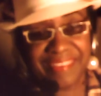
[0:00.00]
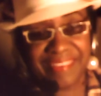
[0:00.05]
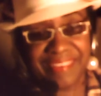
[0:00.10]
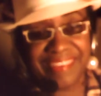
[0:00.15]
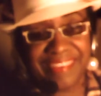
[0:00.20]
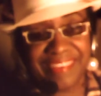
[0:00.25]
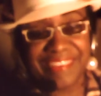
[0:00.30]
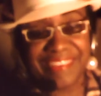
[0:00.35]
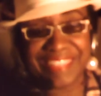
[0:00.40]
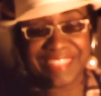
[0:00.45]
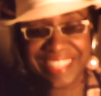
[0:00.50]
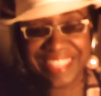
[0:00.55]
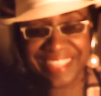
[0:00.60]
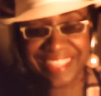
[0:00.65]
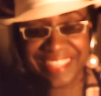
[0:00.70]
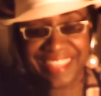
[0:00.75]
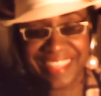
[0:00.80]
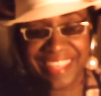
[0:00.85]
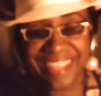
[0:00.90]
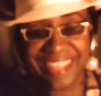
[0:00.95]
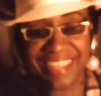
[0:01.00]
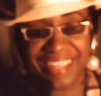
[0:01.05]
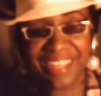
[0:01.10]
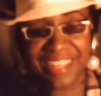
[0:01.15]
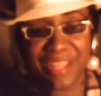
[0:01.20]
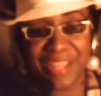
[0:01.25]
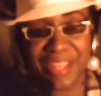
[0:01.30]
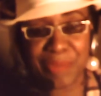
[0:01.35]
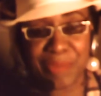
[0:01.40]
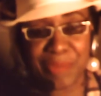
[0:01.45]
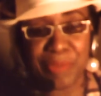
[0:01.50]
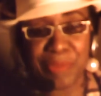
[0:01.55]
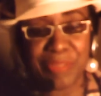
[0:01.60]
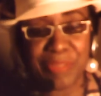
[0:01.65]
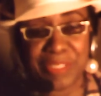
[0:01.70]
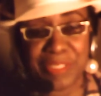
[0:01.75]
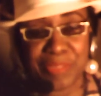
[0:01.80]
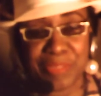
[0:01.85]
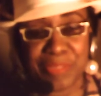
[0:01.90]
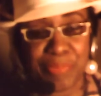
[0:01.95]
You've seen that. A lot of
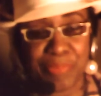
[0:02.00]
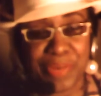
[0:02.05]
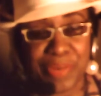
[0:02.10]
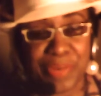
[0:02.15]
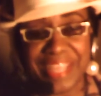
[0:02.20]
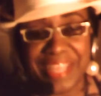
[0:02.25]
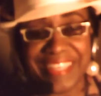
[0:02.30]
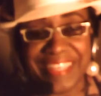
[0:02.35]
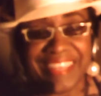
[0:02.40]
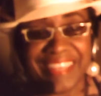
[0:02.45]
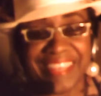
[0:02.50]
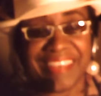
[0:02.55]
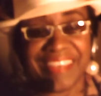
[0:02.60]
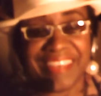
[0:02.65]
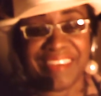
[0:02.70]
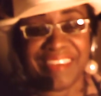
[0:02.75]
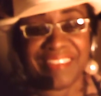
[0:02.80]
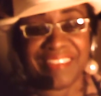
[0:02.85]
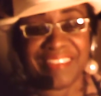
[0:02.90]
people just break down,